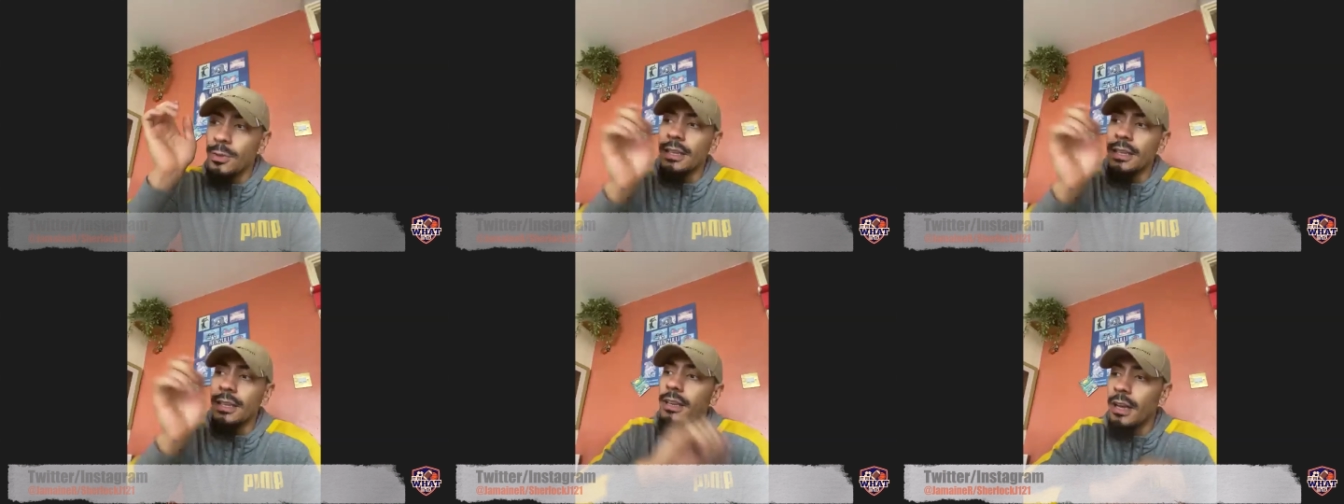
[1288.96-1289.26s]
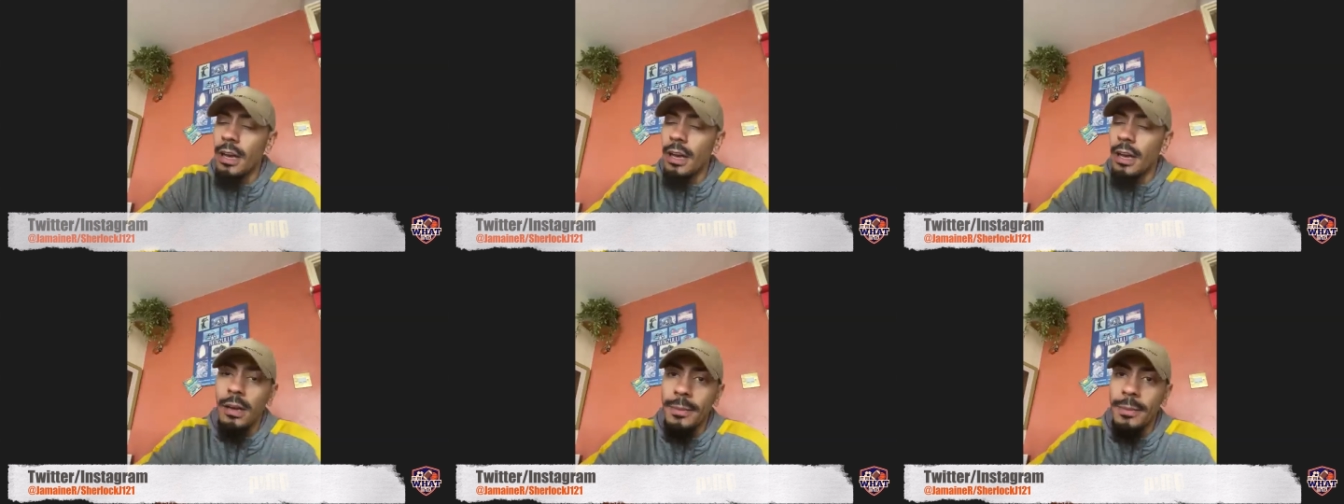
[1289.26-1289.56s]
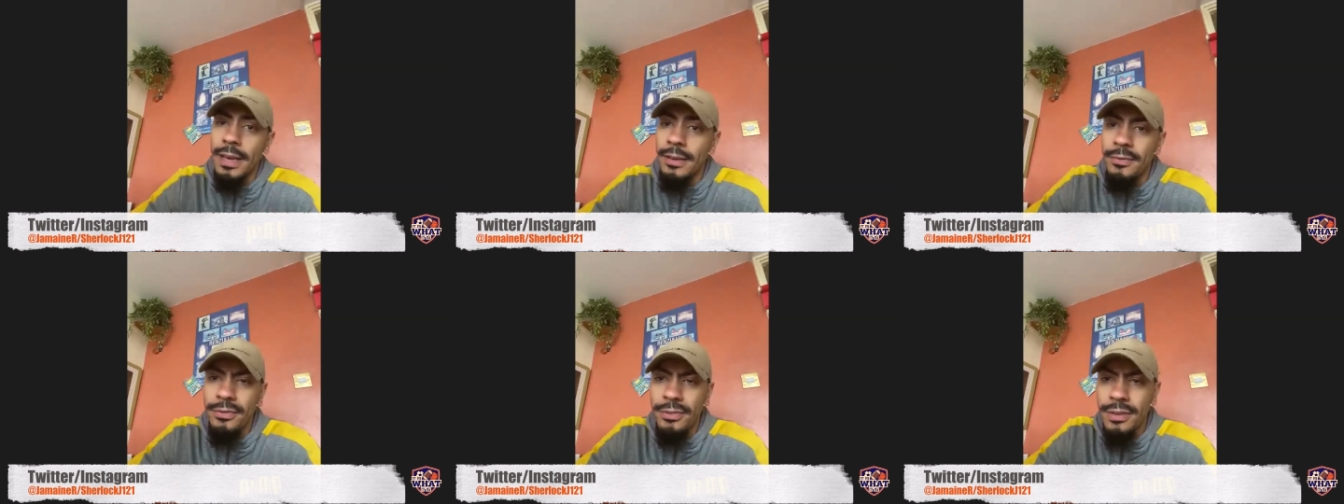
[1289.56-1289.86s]
um,
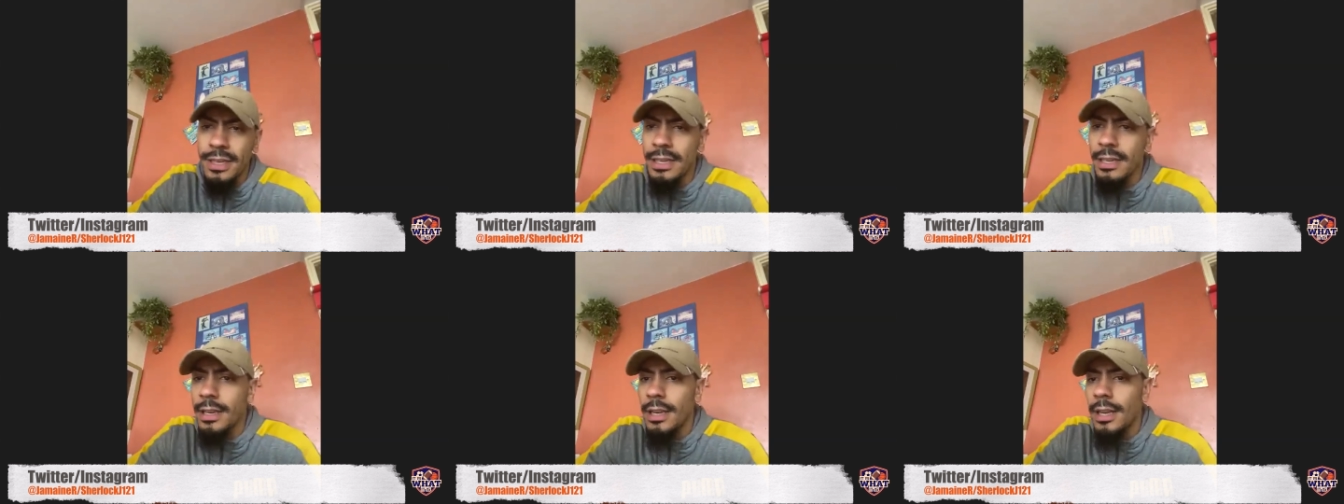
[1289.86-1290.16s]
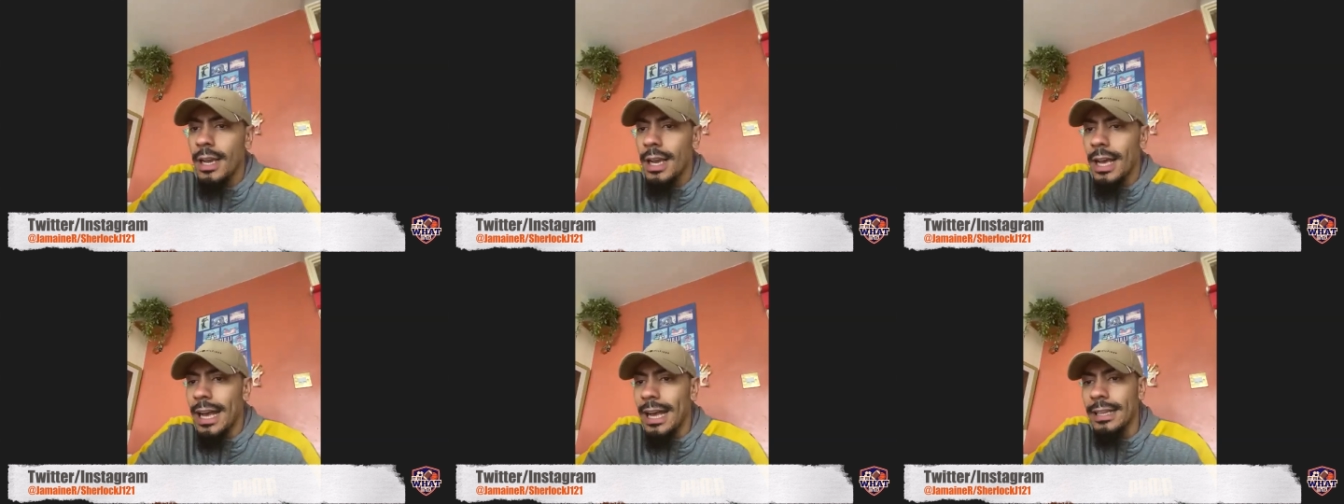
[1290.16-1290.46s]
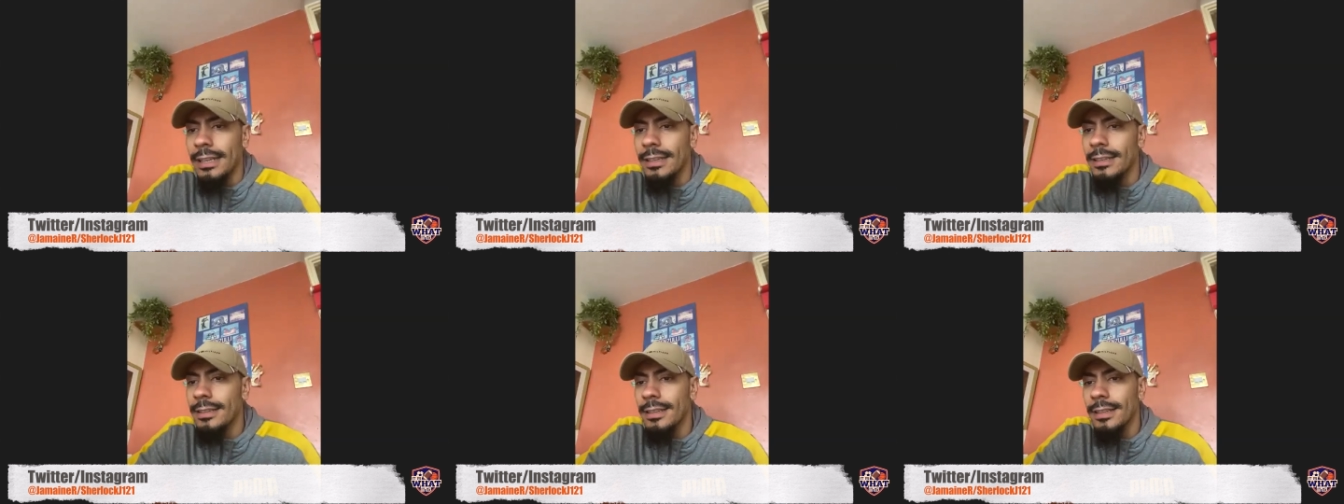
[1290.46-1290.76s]
game three,
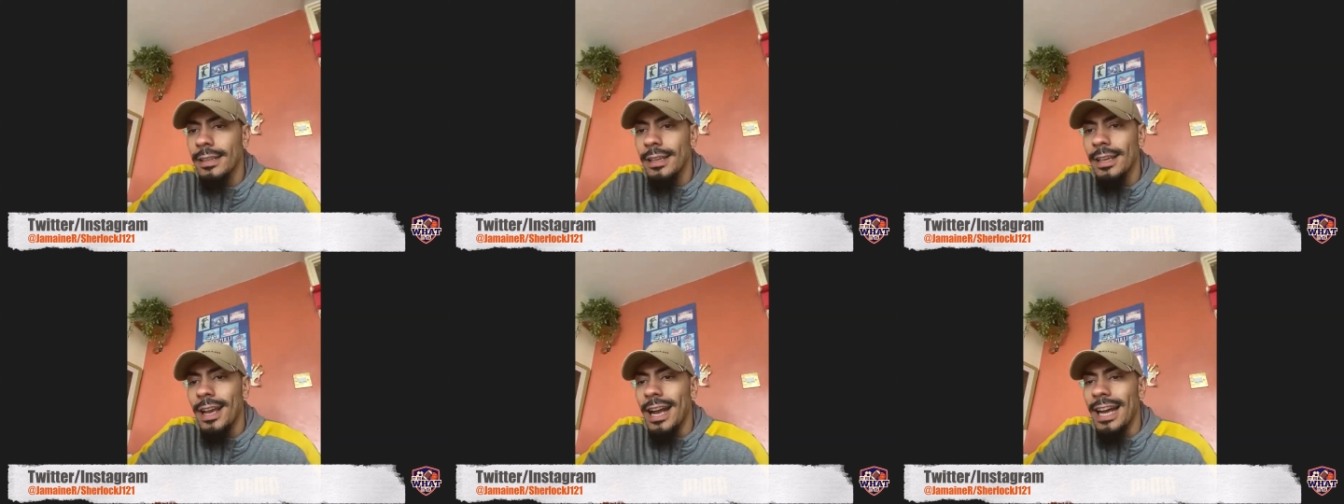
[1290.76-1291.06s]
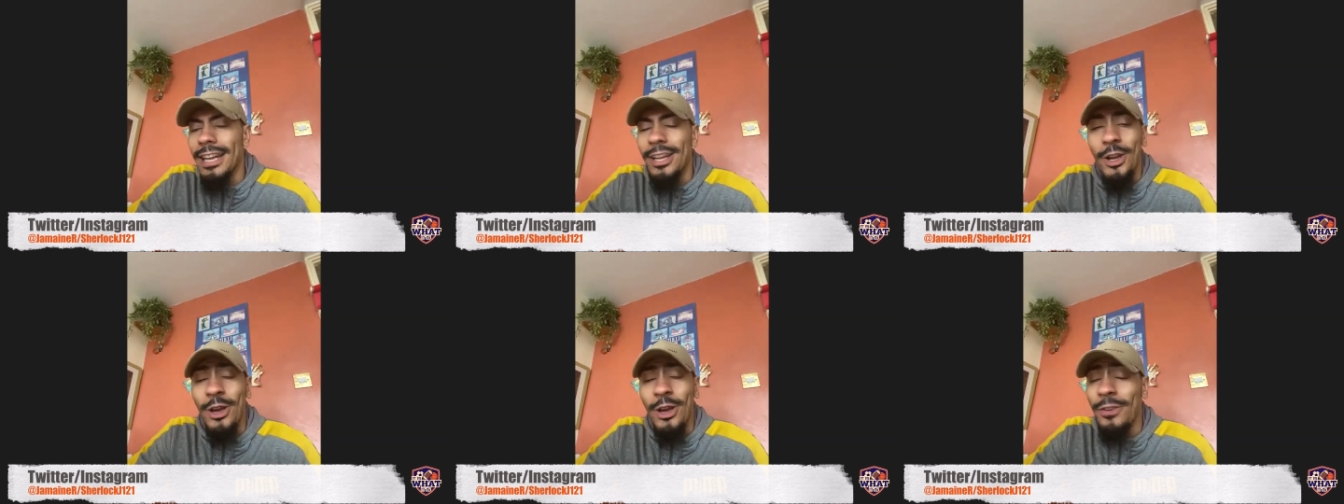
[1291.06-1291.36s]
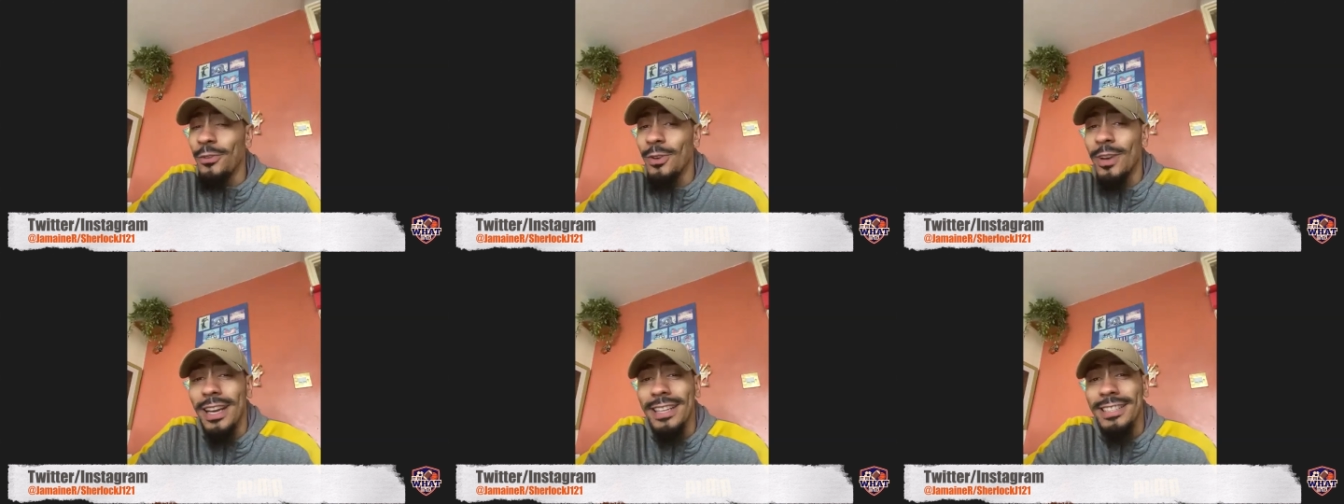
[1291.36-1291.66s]
and I don't know
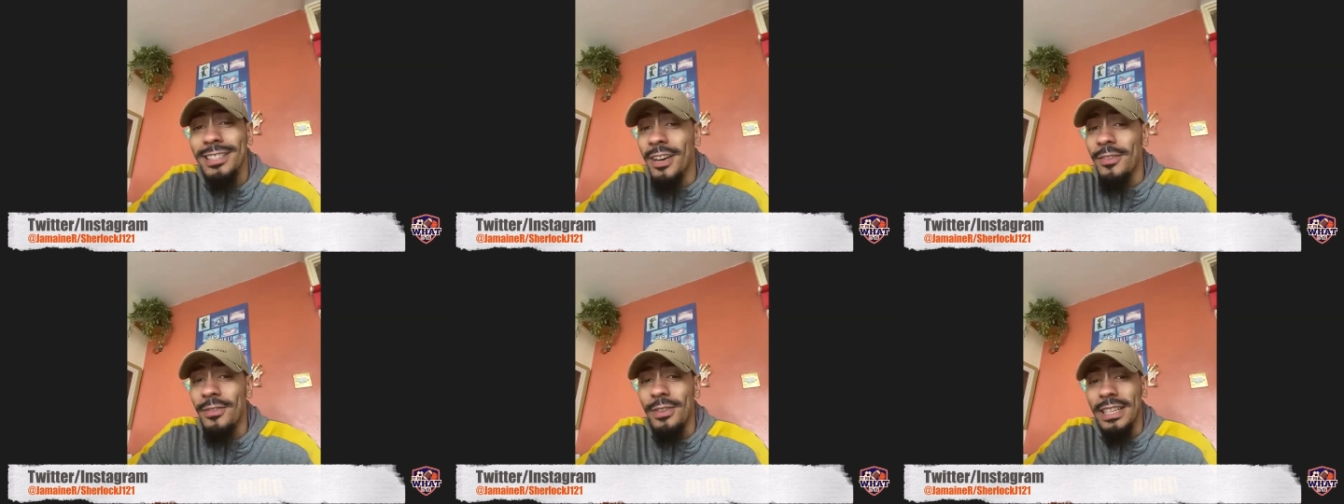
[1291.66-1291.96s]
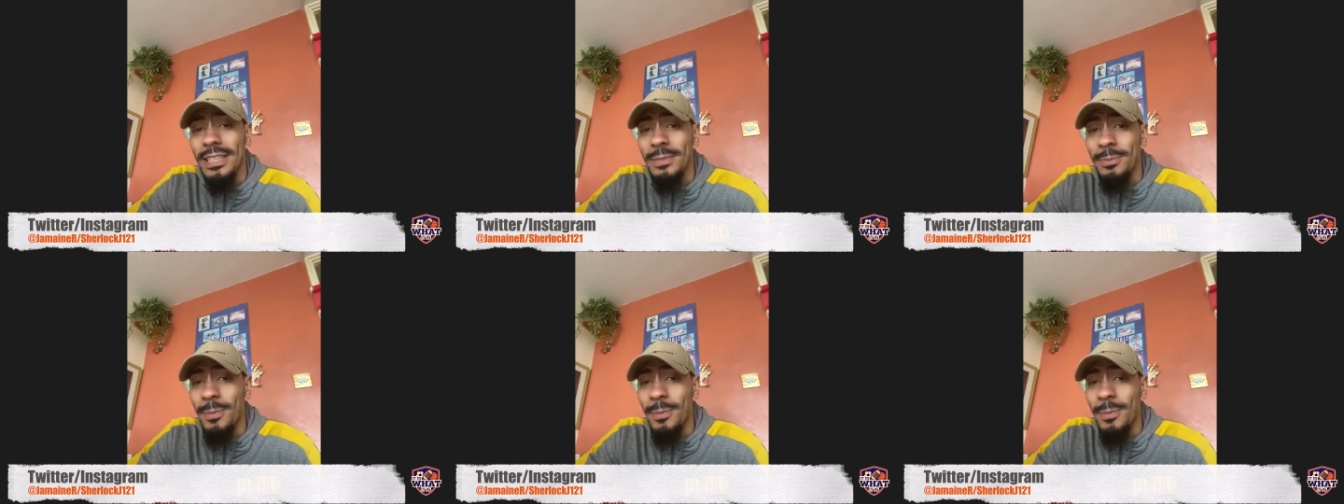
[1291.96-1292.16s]
if you guys covered this,